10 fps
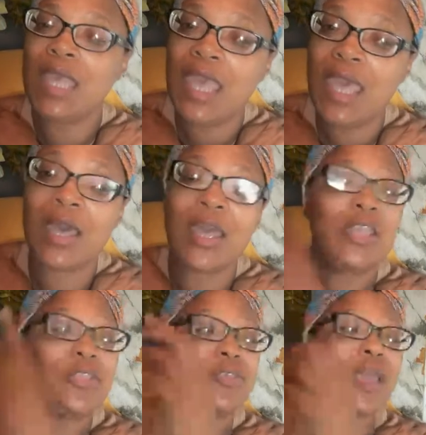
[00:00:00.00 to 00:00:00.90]

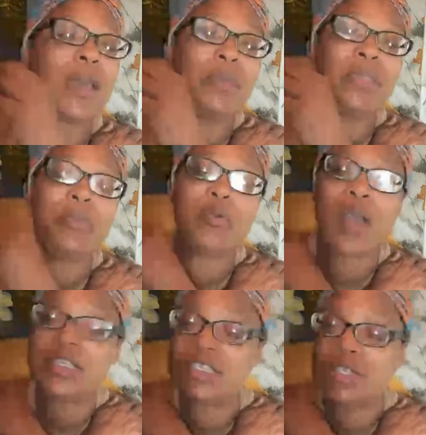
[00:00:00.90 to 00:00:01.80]
Yeah, you got
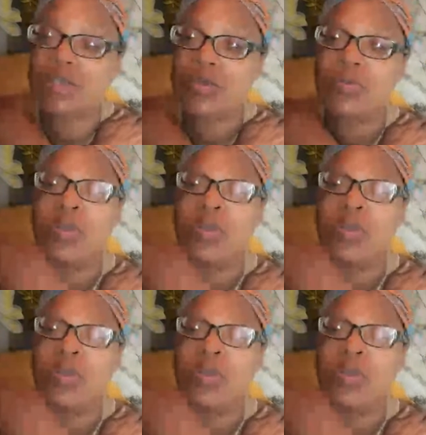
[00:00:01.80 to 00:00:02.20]
people watching